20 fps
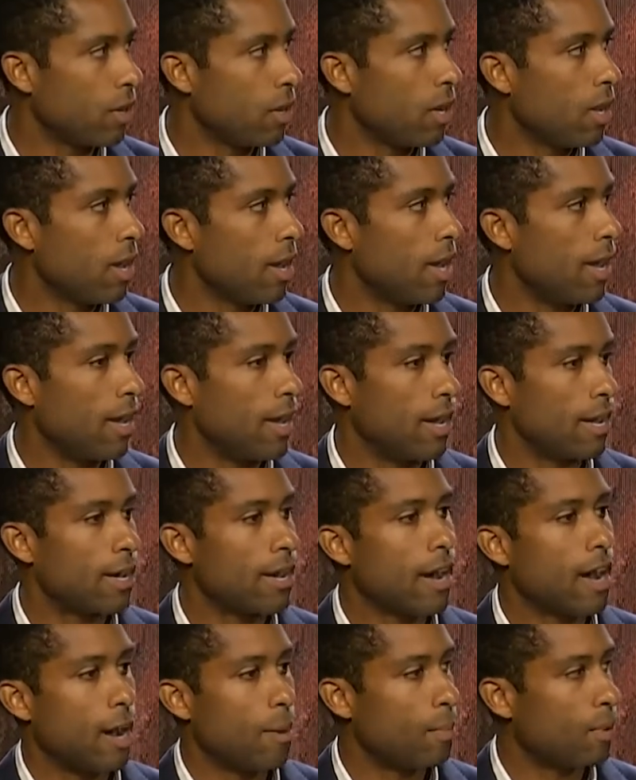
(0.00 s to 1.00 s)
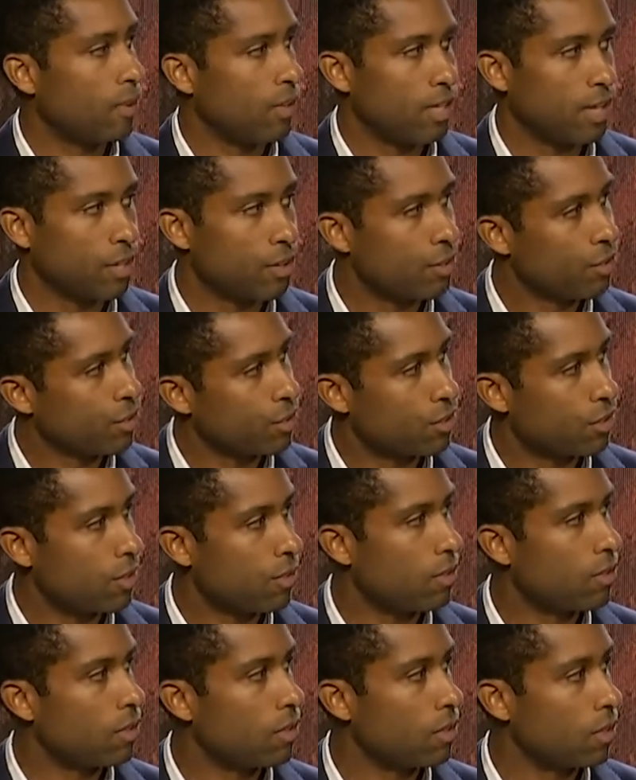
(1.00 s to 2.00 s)
a commonly understood
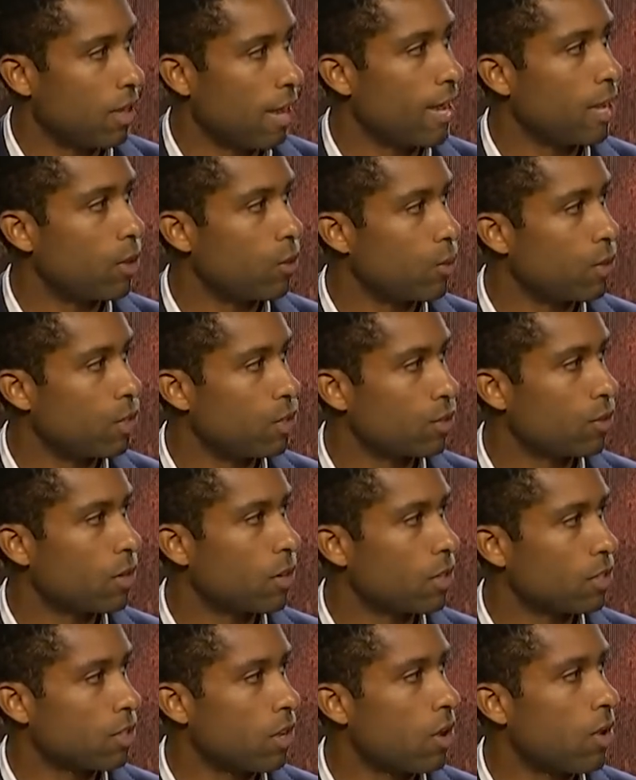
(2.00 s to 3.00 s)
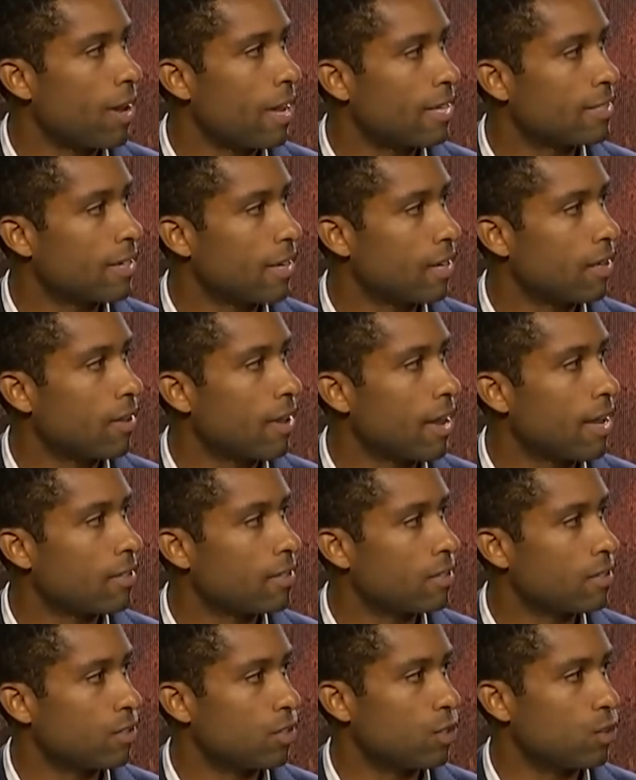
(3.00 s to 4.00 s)
language across all asset
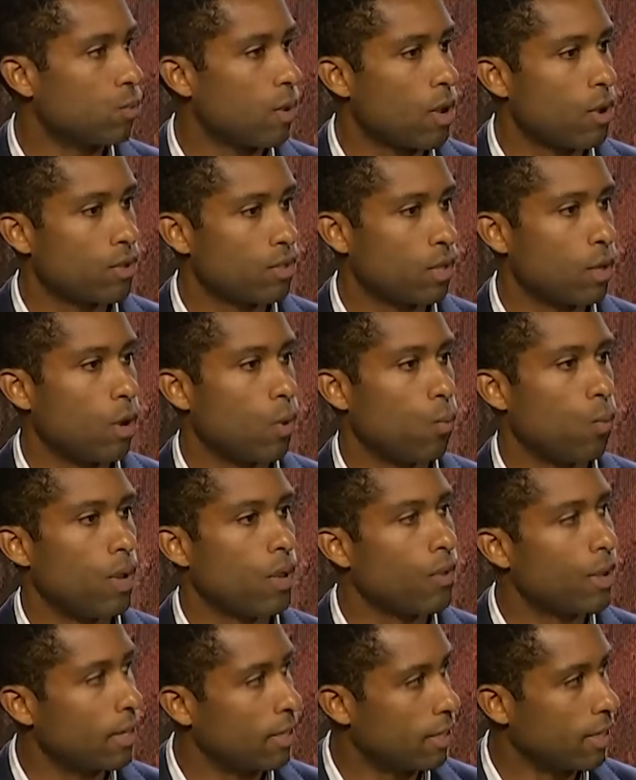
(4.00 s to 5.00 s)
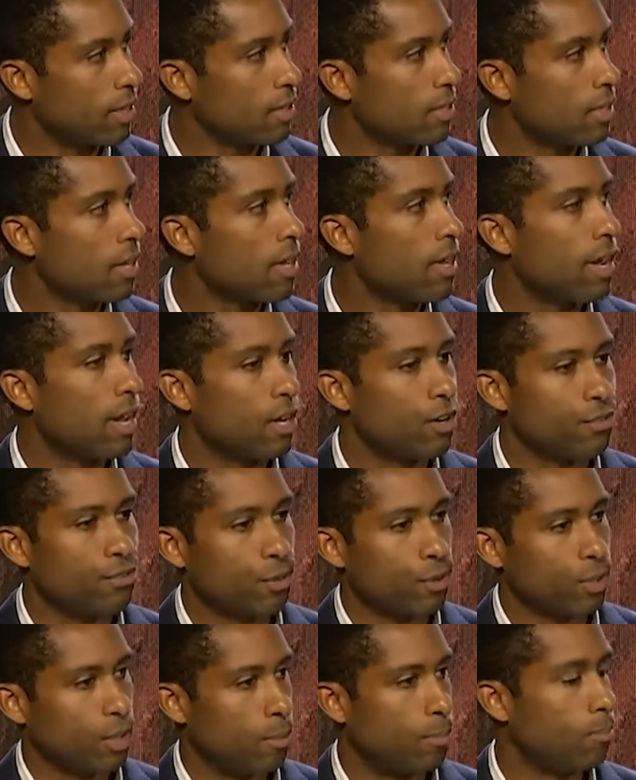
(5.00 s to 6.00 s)
classes, as well as a willingness and a
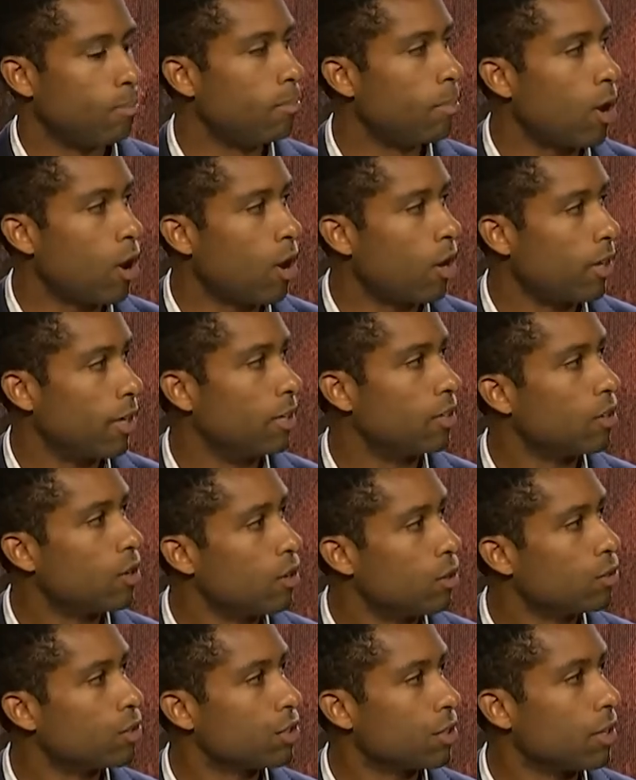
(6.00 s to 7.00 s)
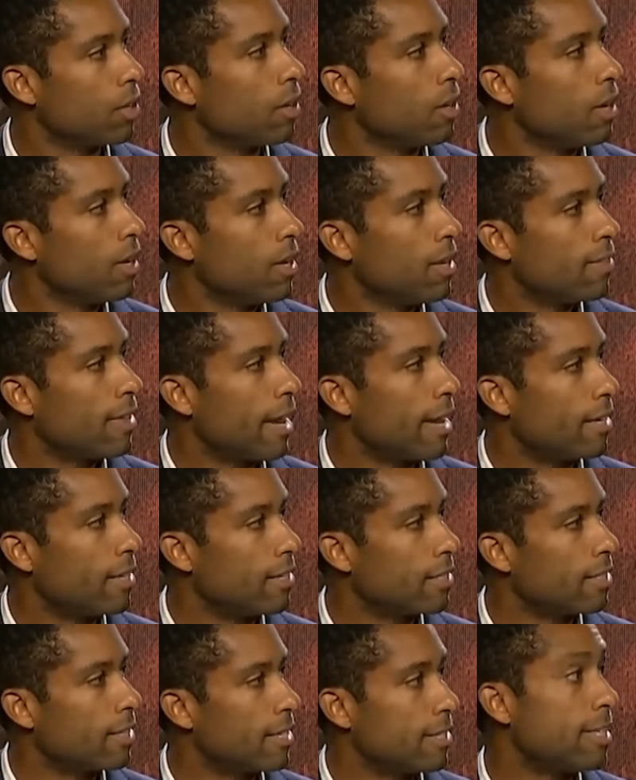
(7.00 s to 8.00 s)
fully bought-in culture that
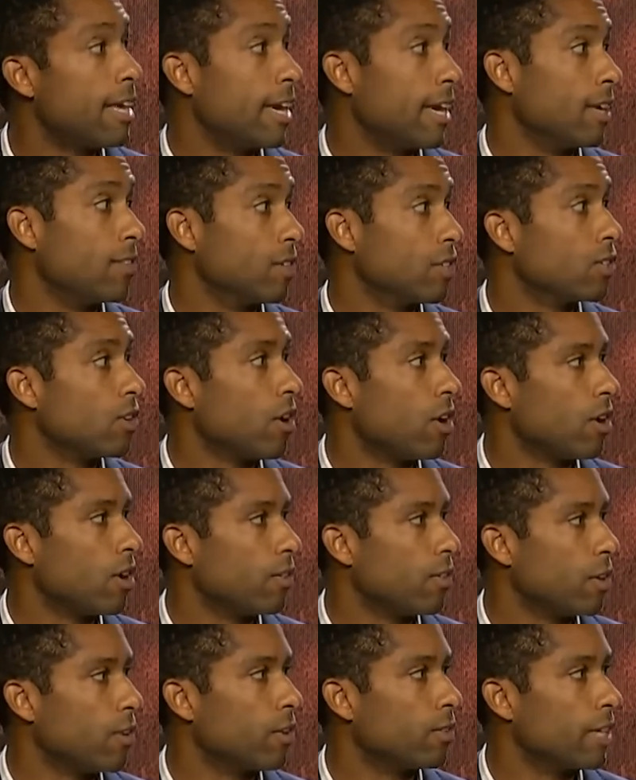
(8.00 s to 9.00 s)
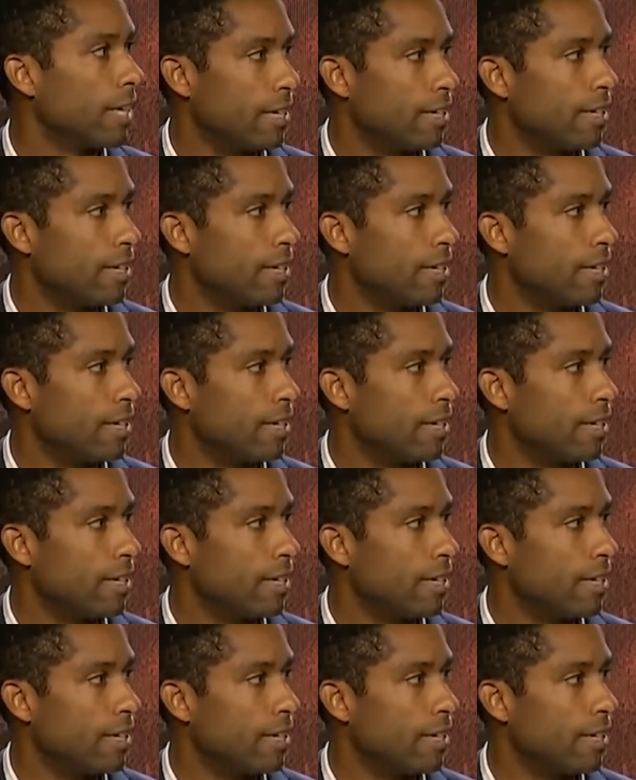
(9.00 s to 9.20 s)
is taking this to heart in their day-to-day